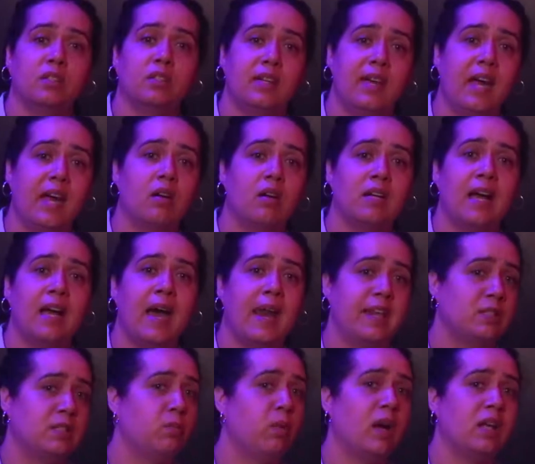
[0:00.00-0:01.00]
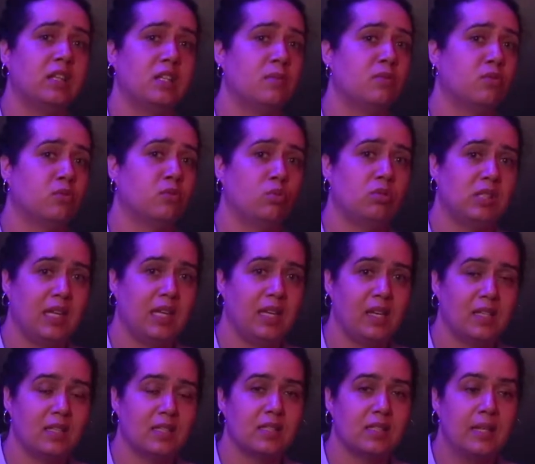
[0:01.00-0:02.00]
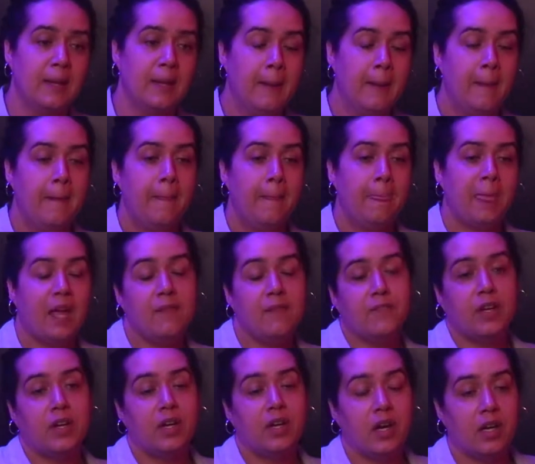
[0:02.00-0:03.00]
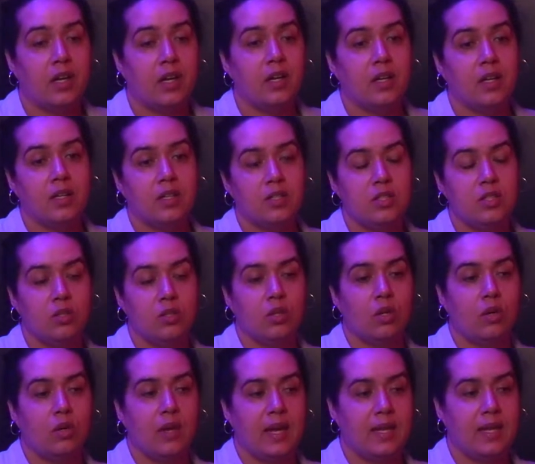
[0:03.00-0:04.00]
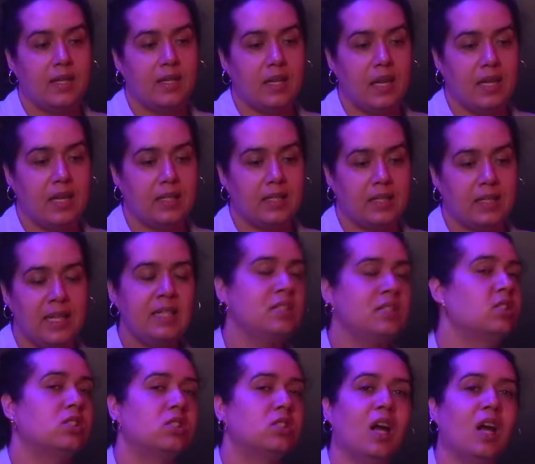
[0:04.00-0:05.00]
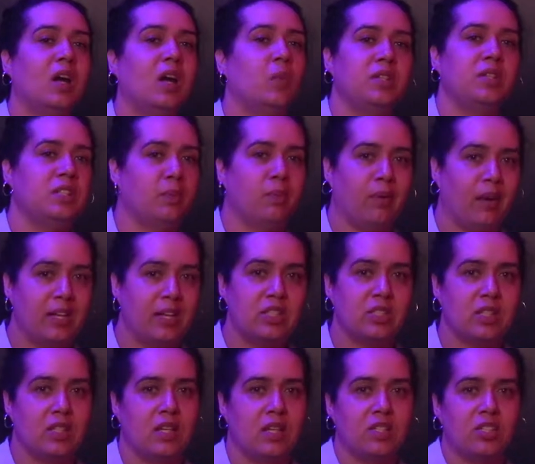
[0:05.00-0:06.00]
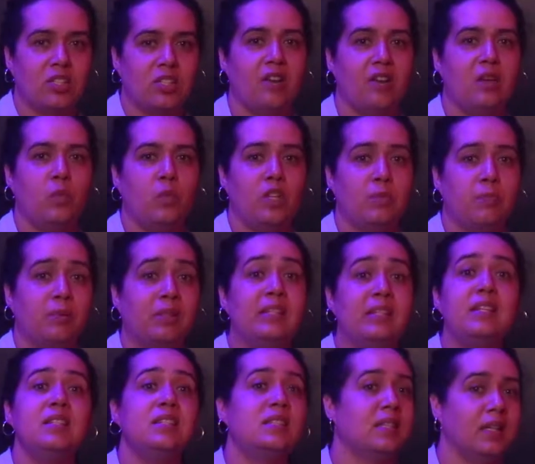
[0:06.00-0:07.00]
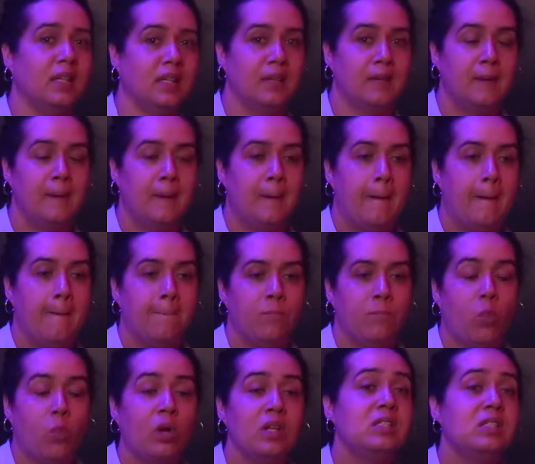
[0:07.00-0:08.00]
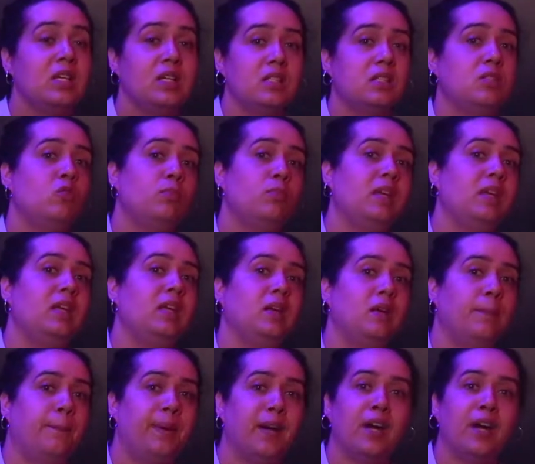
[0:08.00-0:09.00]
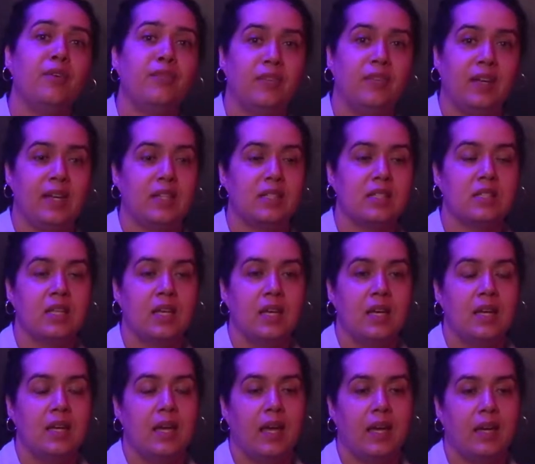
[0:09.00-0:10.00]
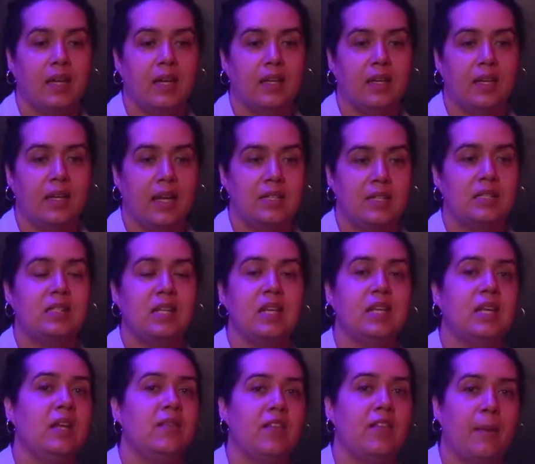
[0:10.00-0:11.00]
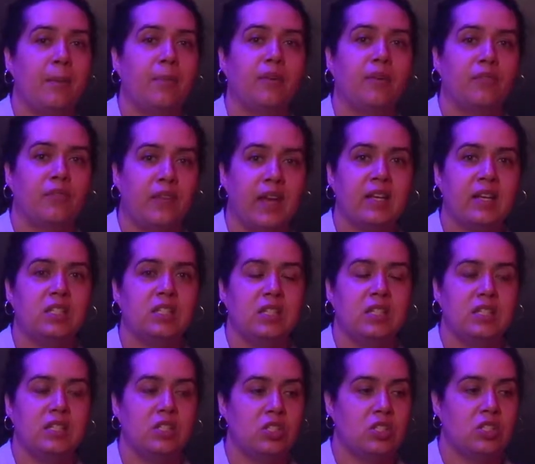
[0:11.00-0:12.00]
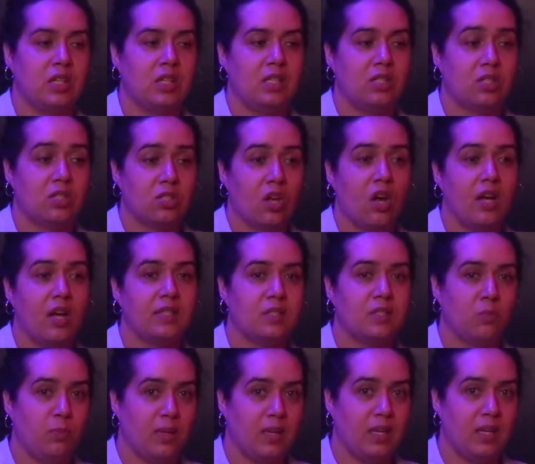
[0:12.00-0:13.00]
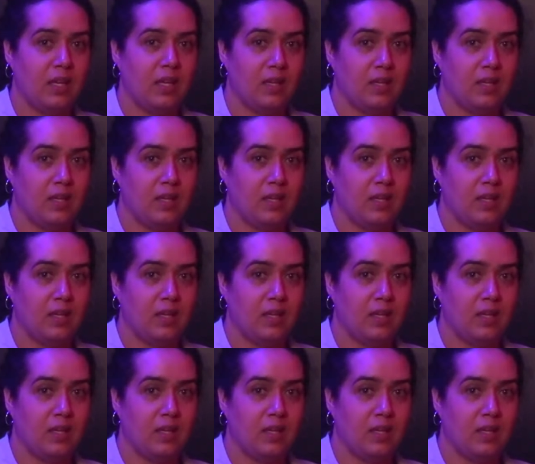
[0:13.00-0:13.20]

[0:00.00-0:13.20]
how God has brought them through things. And for her, it didn't start with depression. It started with pleasing, wanting to be perfect. And seeking that perfection, she sought to be